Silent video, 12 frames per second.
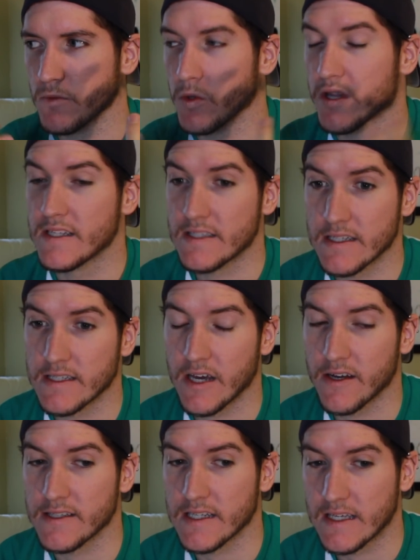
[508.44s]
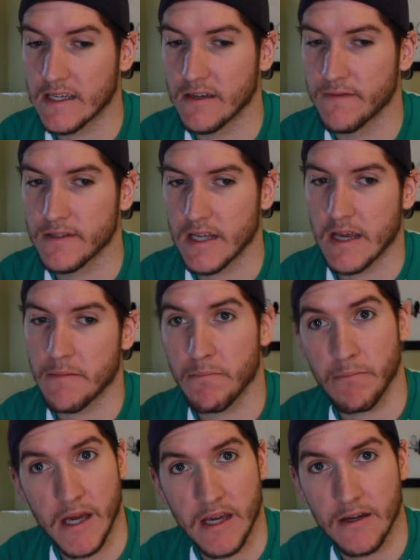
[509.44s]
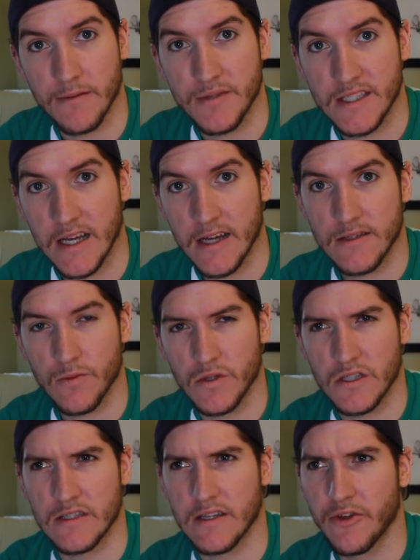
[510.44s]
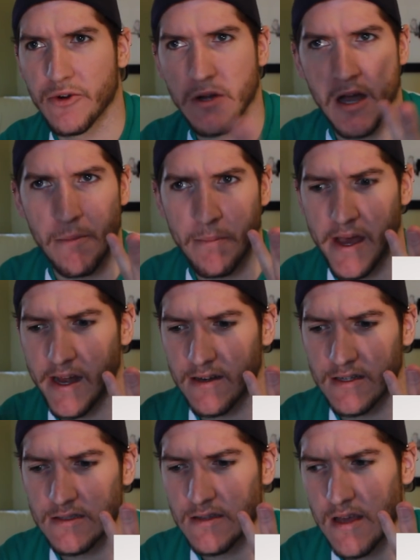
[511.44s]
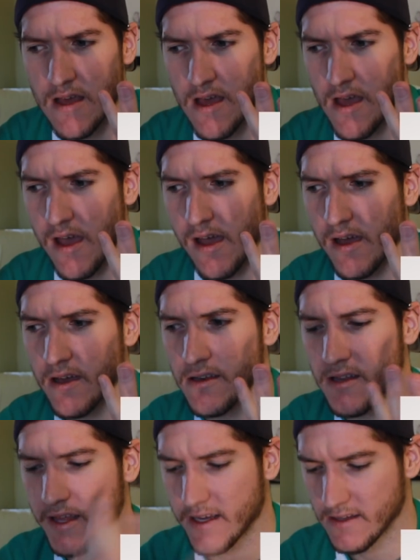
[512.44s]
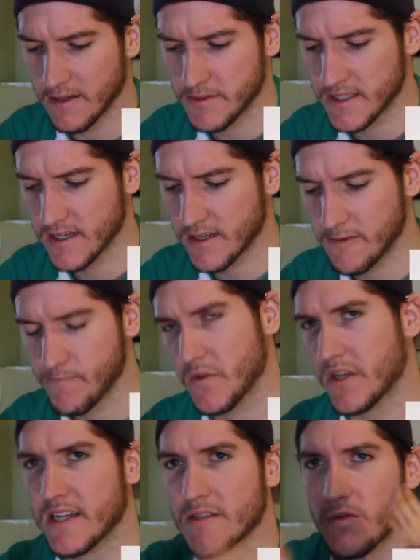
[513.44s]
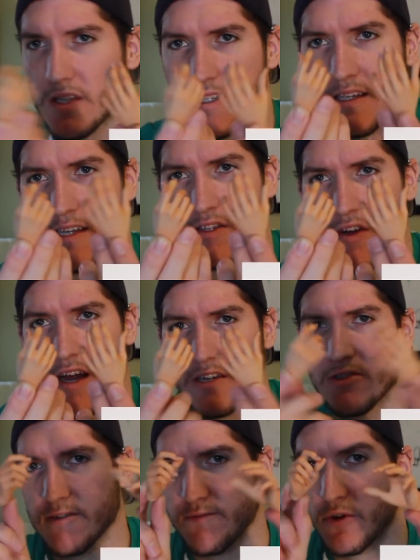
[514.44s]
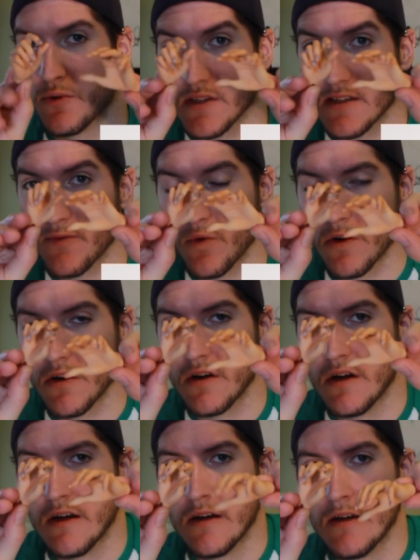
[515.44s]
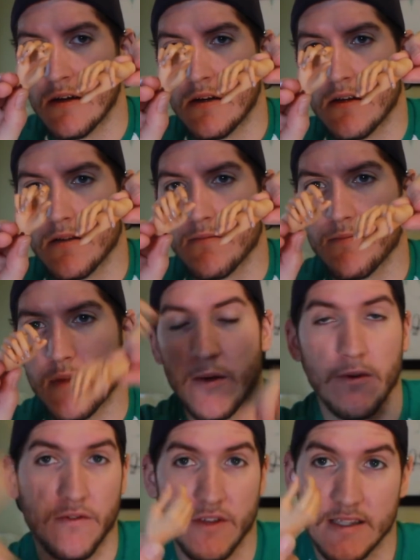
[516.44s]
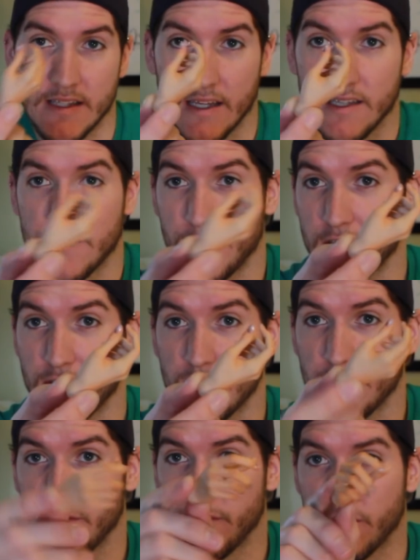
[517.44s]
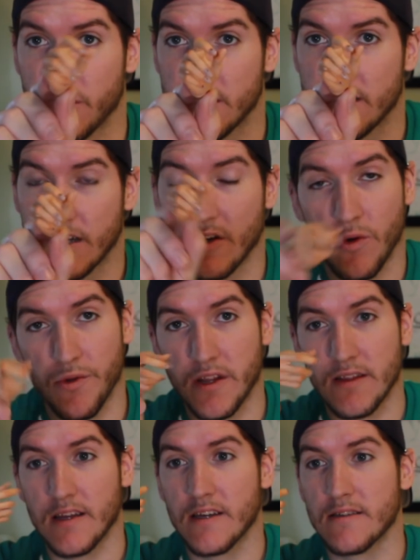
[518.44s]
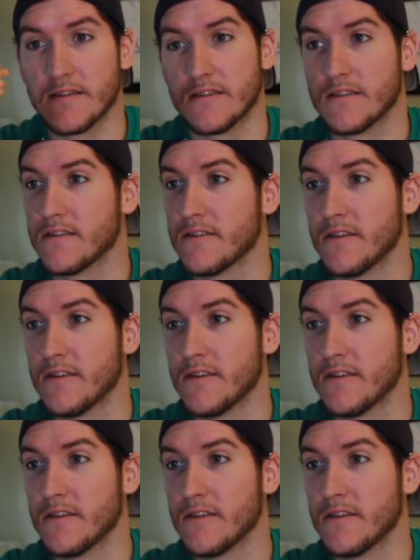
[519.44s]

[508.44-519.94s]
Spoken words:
or they sent out as a gift, a makeup set, which is a little compact and like a lipstick, and that's what these hands are actually focused for. However, this hand is very useful for just like holding things.